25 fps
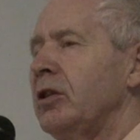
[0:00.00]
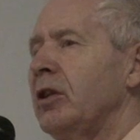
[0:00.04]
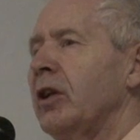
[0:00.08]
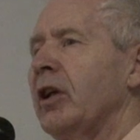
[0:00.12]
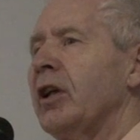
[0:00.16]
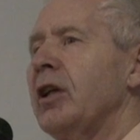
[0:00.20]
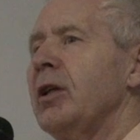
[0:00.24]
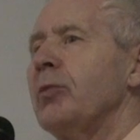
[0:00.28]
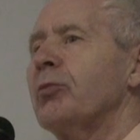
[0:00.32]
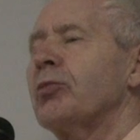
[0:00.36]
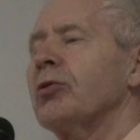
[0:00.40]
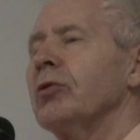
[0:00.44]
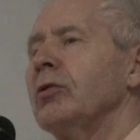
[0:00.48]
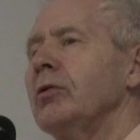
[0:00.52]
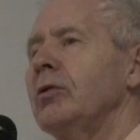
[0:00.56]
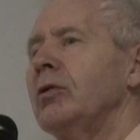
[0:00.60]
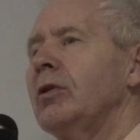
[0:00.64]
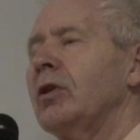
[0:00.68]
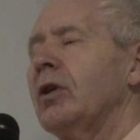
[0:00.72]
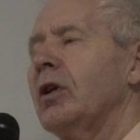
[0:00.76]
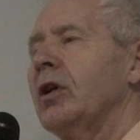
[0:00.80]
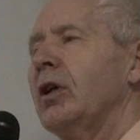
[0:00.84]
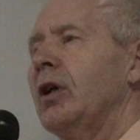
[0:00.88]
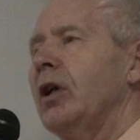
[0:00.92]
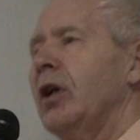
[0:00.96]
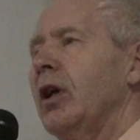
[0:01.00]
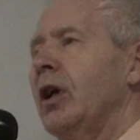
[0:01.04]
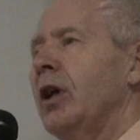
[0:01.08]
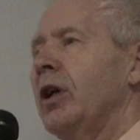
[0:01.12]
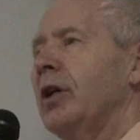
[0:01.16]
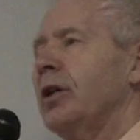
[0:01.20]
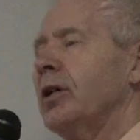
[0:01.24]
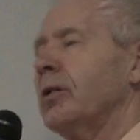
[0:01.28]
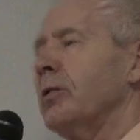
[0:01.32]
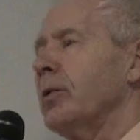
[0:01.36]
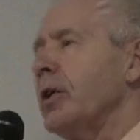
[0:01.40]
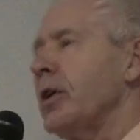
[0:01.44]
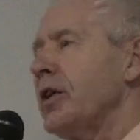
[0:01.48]
in April,
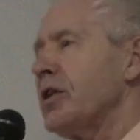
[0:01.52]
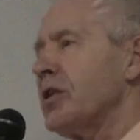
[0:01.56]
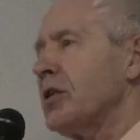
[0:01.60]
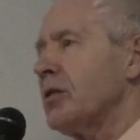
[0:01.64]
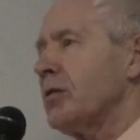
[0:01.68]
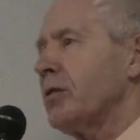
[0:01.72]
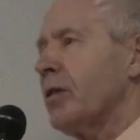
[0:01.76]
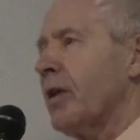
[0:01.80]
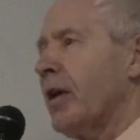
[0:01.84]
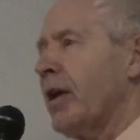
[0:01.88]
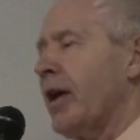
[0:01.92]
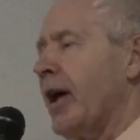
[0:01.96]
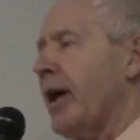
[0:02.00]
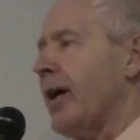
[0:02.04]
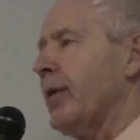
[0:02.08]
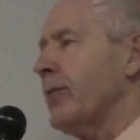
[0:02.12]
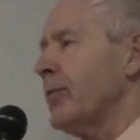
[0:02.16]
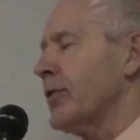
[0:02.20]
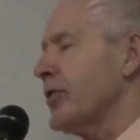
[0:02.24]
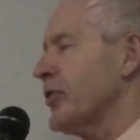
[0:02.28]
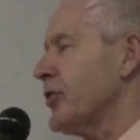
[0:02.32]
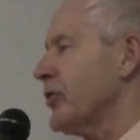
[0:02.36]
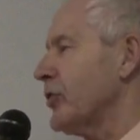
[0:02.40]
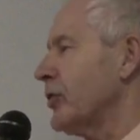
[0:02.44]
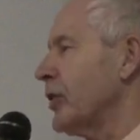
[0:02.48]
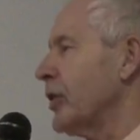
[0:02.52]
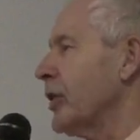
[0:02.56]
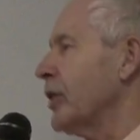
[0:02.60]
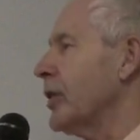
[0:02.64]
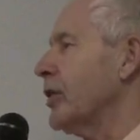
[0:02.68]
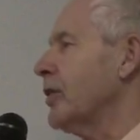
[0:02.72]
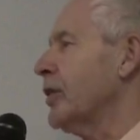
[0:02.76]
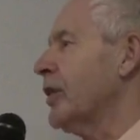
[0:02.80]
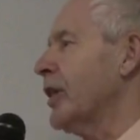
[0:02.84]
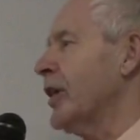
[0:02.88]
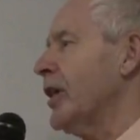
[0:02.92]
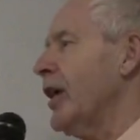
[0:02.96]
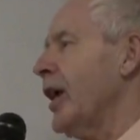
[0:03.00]
and the reason for that was to
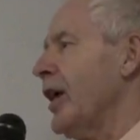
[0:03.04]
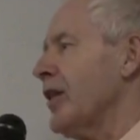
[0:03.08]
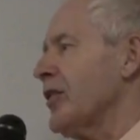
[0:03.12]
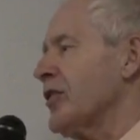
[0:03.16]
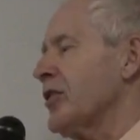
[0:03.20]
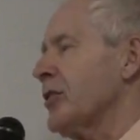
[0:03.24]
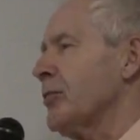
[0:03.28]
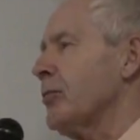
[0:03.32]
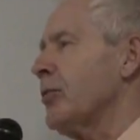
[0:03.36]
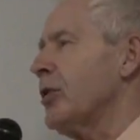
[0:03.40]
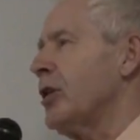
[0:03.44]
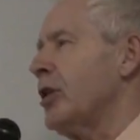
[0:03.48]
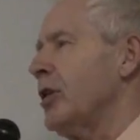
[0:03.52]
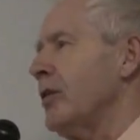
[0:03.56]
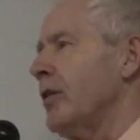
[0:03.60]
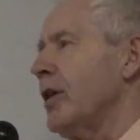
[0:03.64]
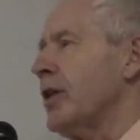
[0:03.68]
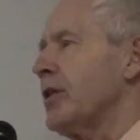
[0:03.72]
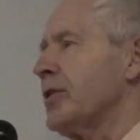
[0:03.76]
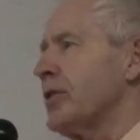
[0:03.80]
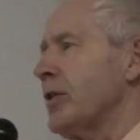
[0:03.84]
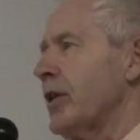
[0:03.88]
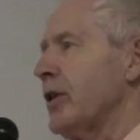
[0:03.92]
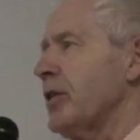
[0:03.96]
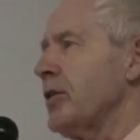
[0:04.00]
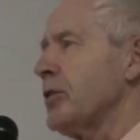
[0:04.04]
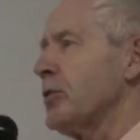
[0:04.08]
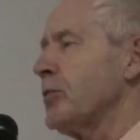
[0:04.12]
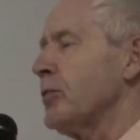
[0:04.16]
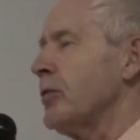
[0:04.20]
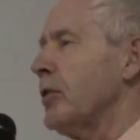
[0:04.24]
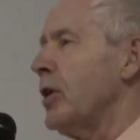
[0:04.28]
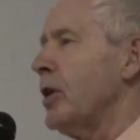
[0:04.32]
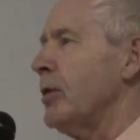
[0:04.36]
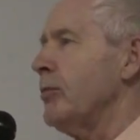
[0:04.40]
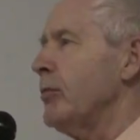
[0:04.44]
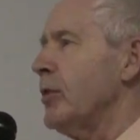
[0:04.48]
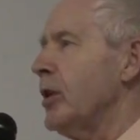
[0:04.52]
get some QSOs
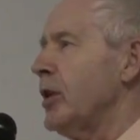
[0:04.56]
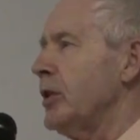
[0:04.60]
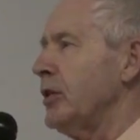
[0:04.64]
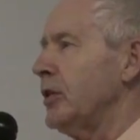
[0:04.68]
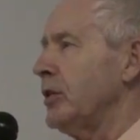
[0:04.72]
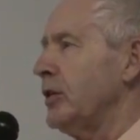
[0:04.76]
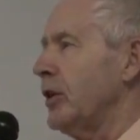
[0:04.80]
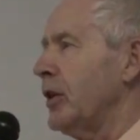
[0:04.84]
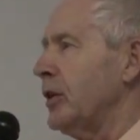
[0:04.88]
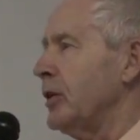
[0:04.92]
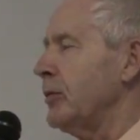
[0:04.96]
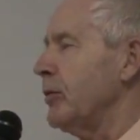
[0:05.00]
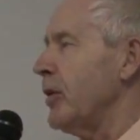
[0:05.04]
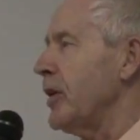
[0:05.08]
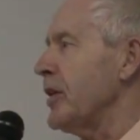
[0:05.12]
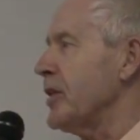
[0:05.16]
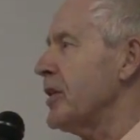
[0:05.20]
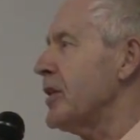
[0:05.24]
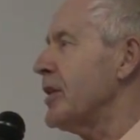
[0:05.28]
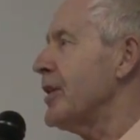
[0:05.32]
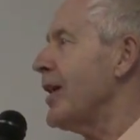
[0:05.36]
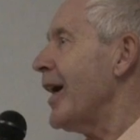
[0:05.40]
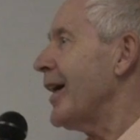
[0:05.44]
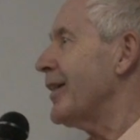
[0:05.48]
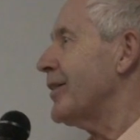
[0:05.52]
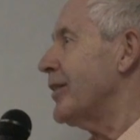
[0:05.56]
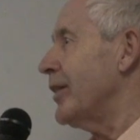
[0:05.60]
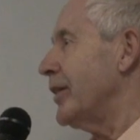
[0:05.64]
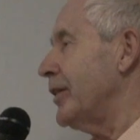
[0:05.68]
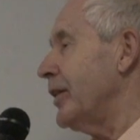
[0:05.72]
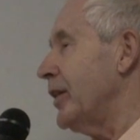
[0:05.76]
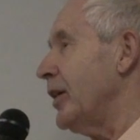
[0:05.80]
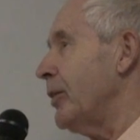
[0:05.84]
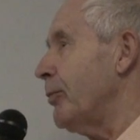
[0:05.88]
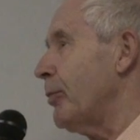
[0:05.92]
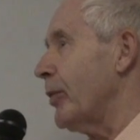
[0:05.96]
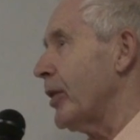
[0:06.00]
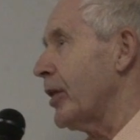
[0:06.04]
where I might not otherwise get
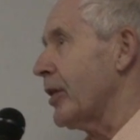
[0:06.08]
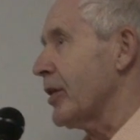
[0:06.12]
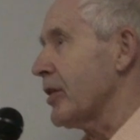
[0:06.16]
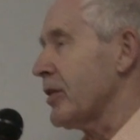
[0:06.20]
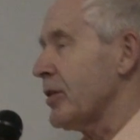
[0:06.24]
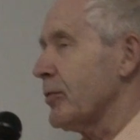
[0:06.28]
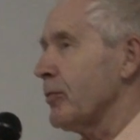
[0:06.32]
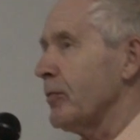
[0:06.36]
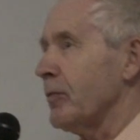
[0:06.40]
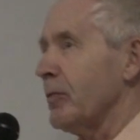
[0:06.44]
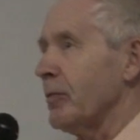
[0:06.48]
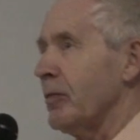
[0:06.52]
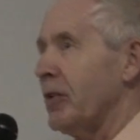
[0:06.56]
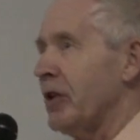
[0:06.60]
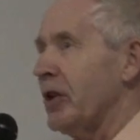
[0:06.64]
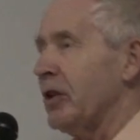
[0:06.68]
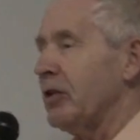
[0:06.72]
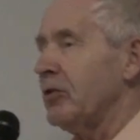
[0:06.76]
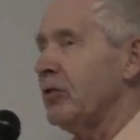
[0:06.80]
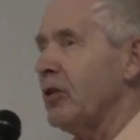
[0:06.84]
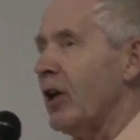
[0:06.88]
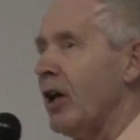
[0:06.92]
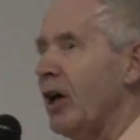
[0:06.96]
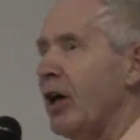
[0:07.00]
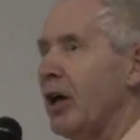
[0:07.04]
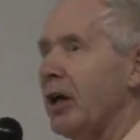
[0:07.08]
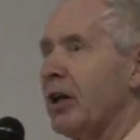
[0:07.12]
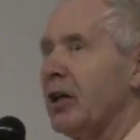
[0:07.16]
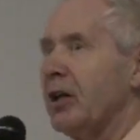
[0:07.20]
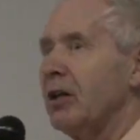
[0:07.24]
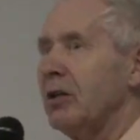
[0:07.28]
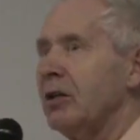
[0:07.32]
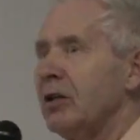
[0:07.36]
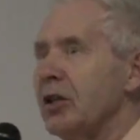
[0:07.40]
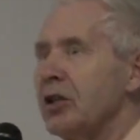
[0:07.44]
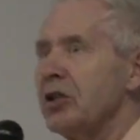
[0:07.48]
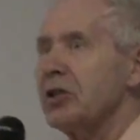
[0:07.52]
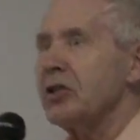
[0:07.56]
any because of the dire
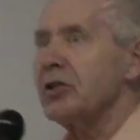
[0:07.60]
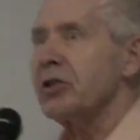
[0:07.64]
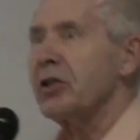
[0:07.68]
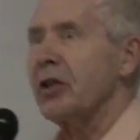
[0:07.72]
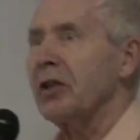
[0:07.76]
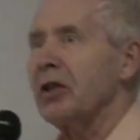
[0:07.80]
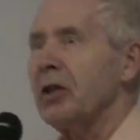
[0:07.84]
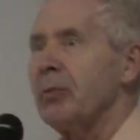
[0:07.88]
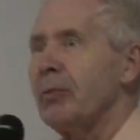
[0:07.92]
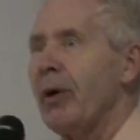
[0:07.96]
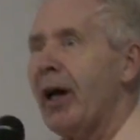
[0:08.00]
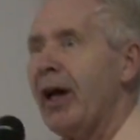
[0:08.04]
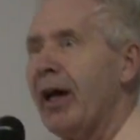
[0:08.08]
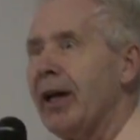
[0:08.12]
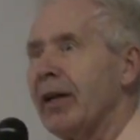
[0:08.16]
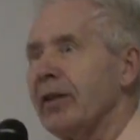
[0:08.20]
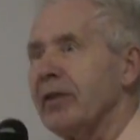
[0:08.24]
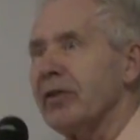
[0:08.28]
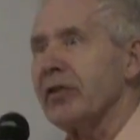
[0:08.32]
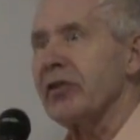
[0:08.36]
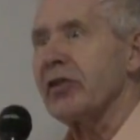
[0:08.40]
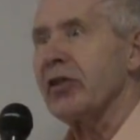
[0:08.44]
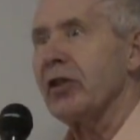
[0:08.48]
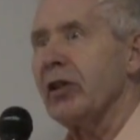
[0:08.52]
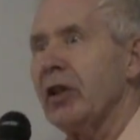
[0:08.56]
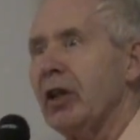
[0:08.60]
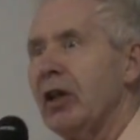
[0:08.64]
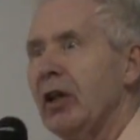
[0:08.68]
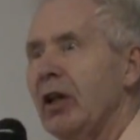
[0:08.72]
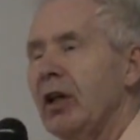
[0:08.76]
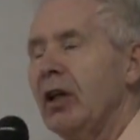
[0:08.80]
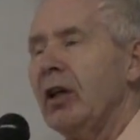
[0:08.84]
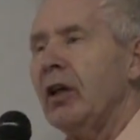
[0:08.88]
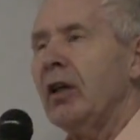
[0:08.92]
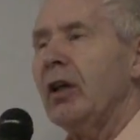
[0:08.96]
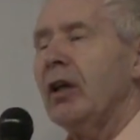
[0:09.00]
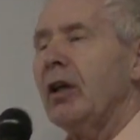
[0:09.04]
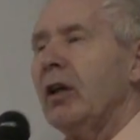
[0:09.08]
conditions on the bands.
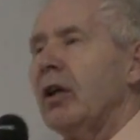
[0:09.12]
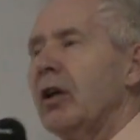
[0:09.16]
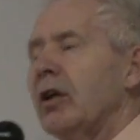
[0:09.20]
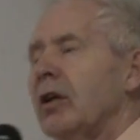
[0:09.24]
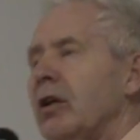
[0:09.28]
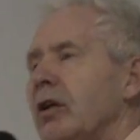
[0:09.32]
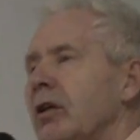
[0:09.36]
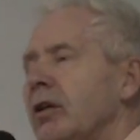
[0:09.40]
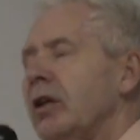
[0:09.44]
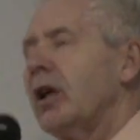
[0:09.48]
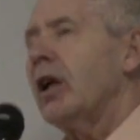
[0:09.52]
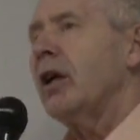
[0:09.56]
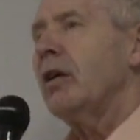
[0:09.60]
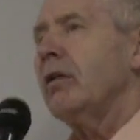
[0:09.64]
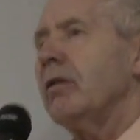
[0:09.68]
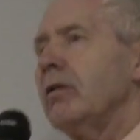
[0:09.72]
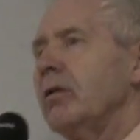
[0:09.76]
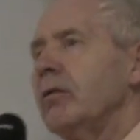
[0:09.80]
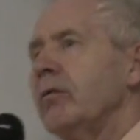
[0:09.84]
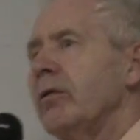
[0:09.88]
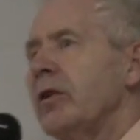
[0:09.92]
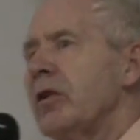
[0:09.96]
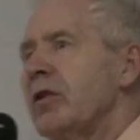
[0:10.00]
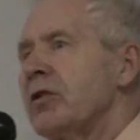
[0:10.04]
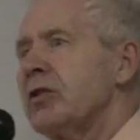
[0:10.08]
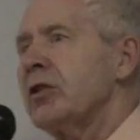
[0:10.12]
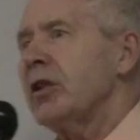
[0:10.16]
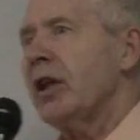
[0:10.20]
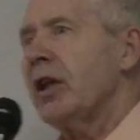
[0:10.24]
Now with